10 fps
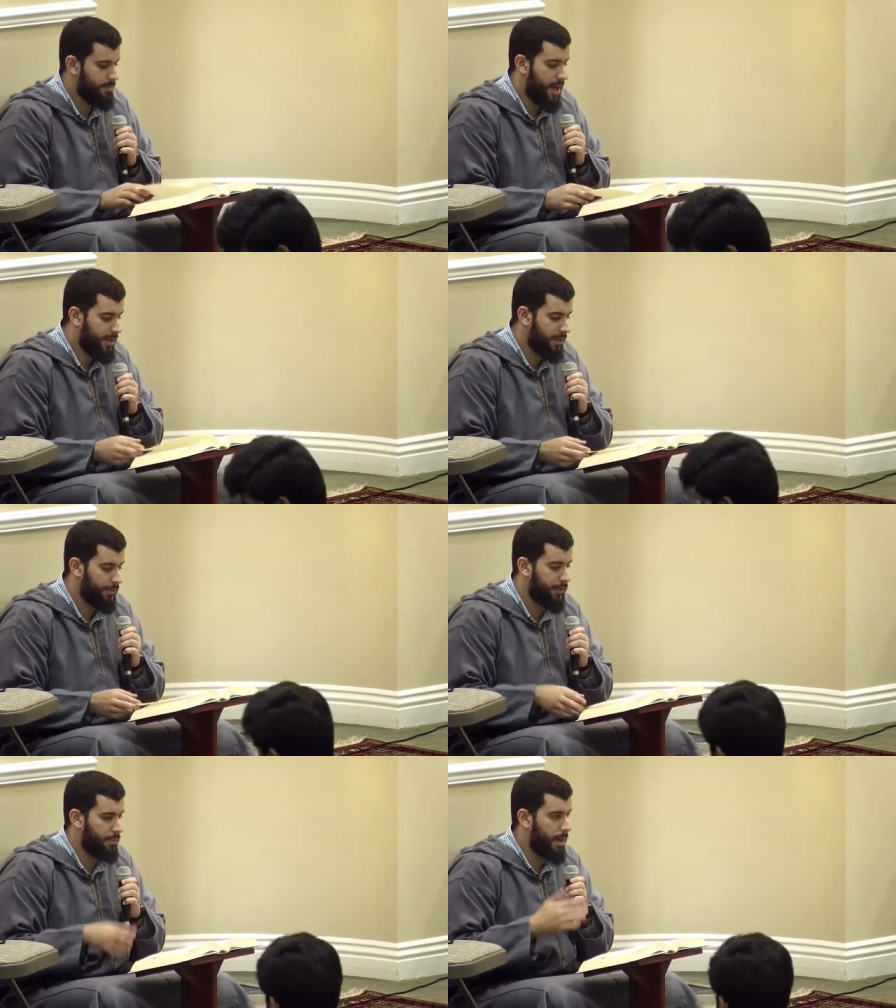
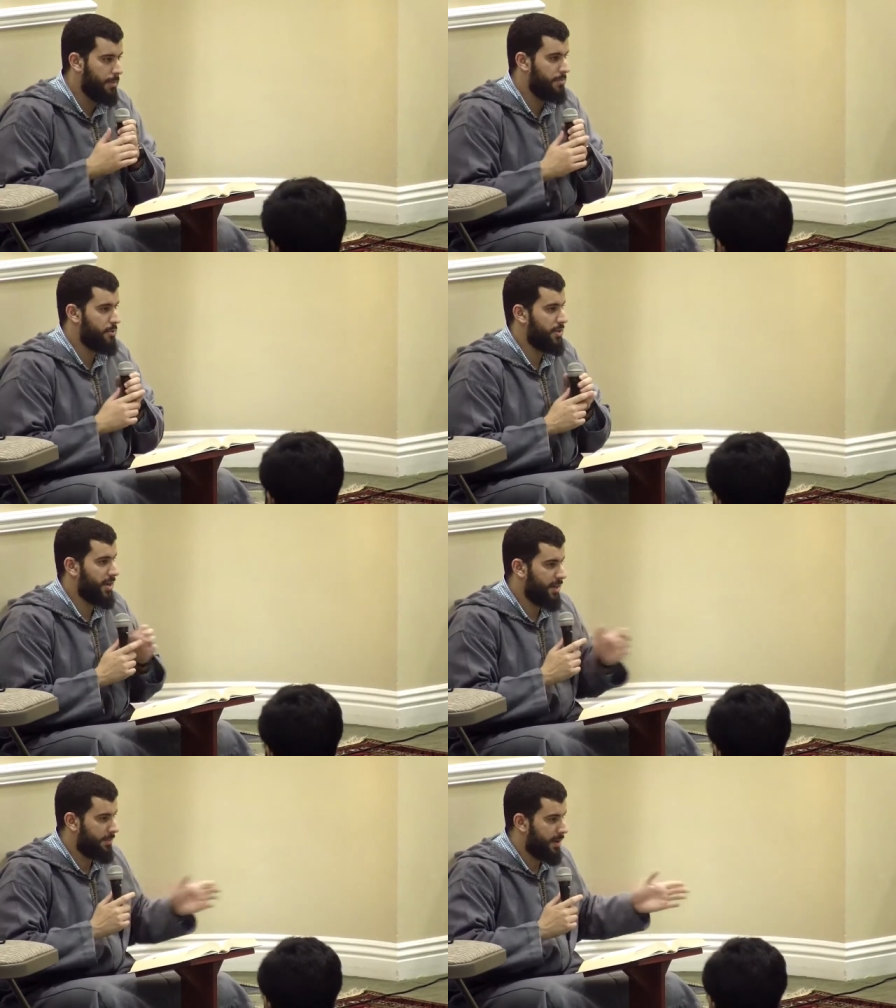companion Dimam
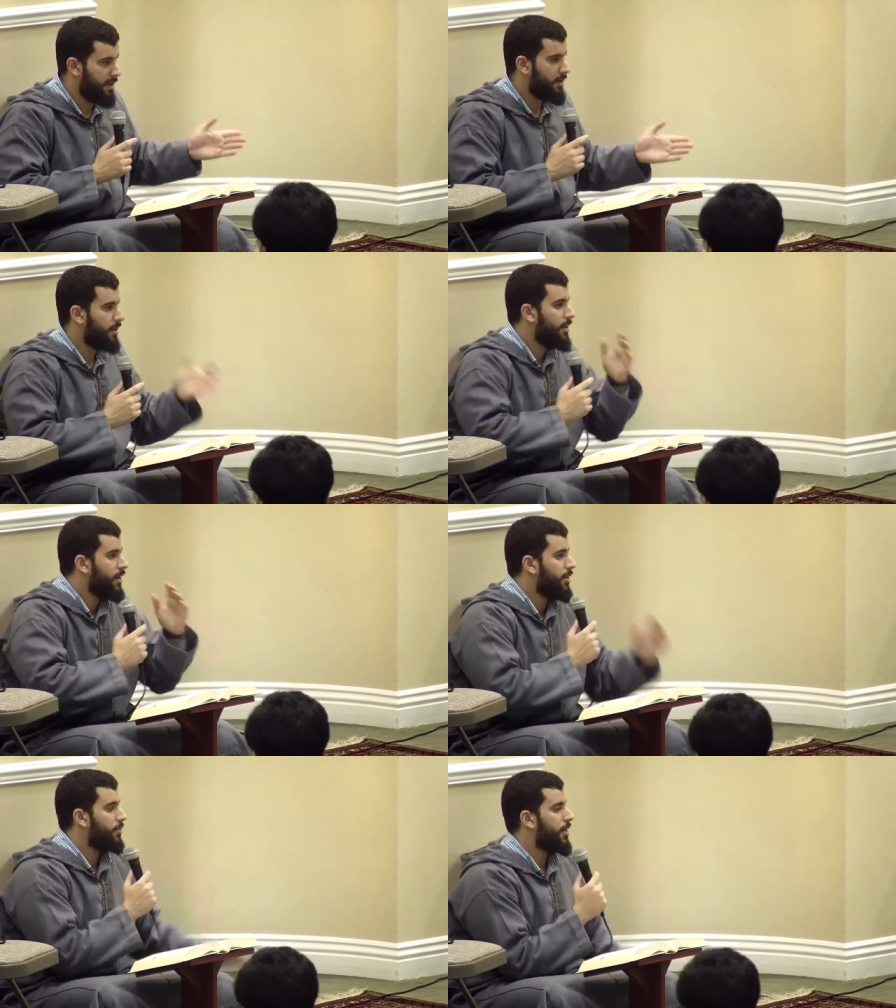ibn Tha'laba
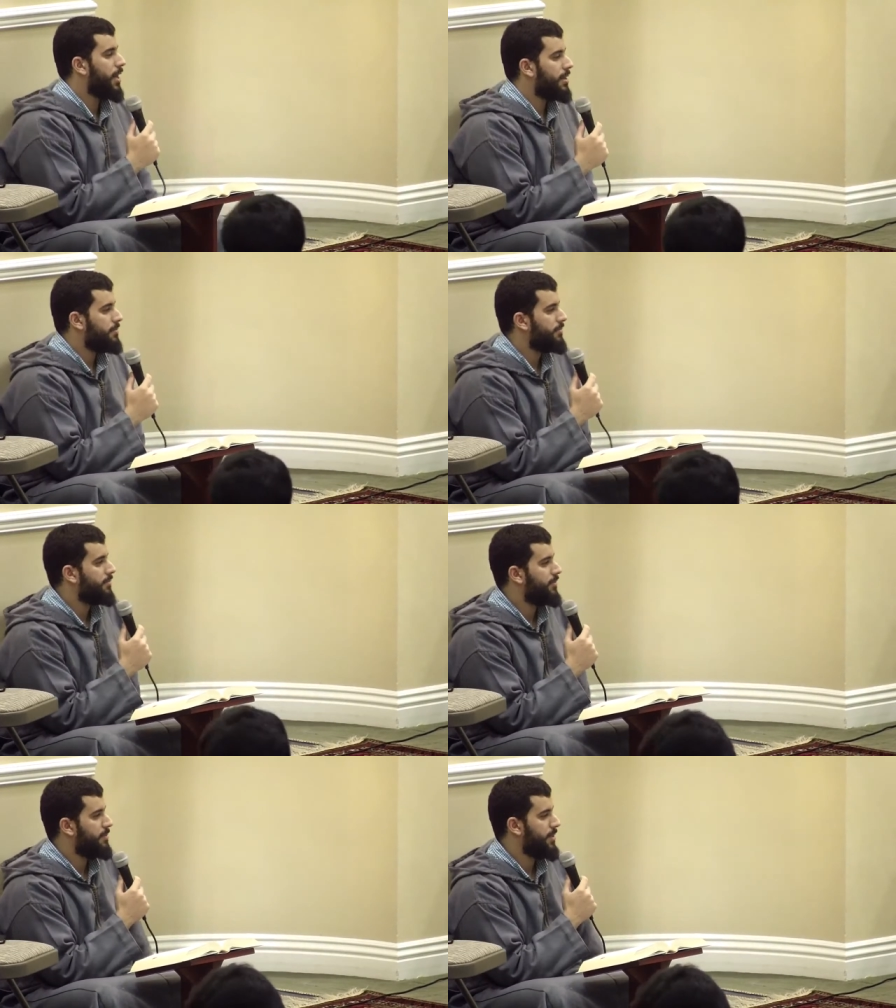who
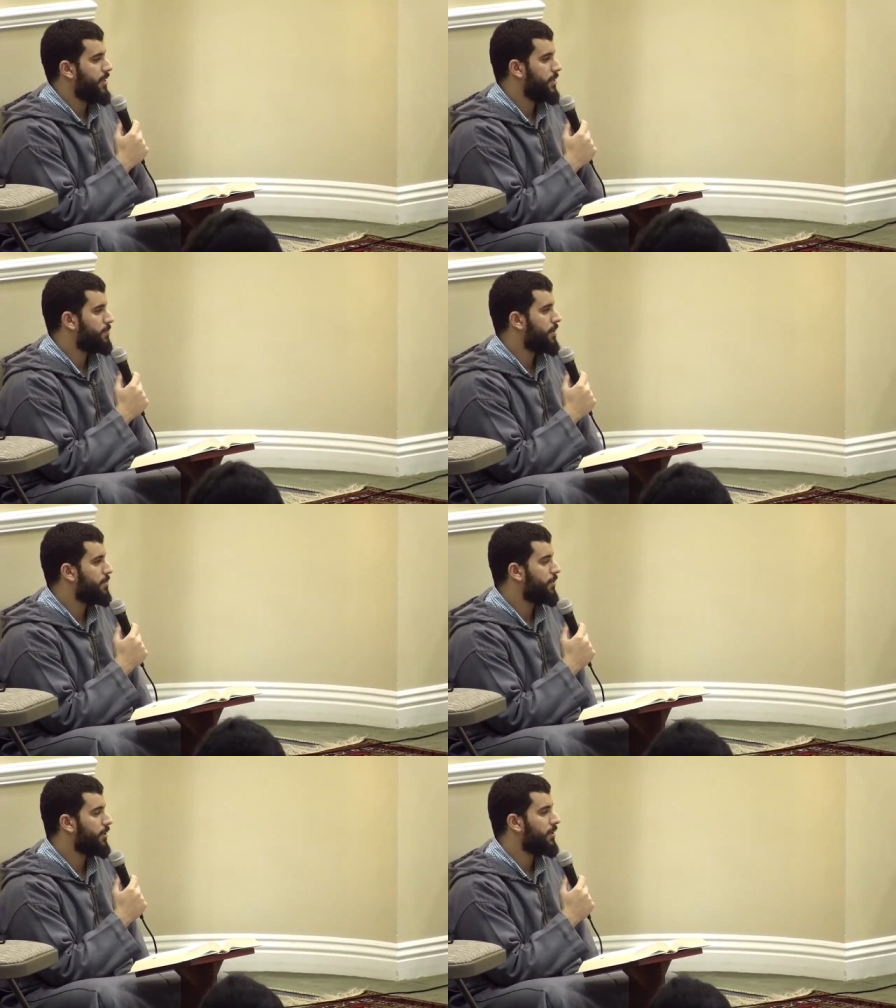came from
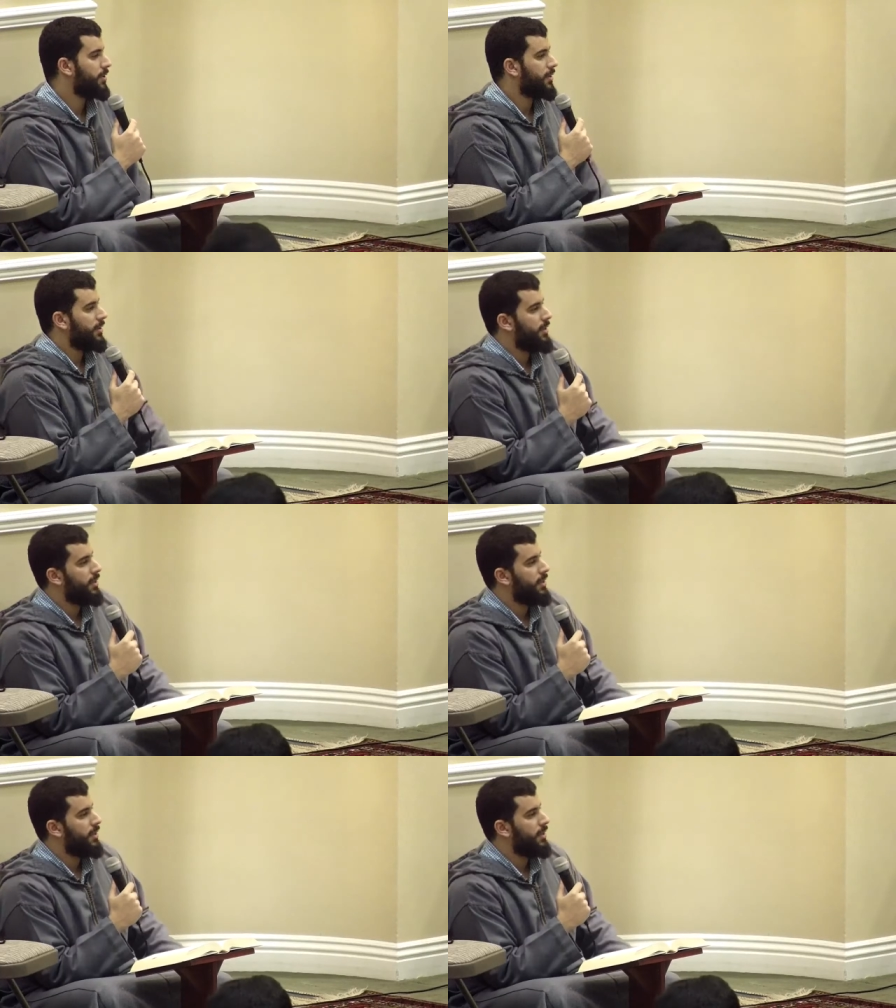his people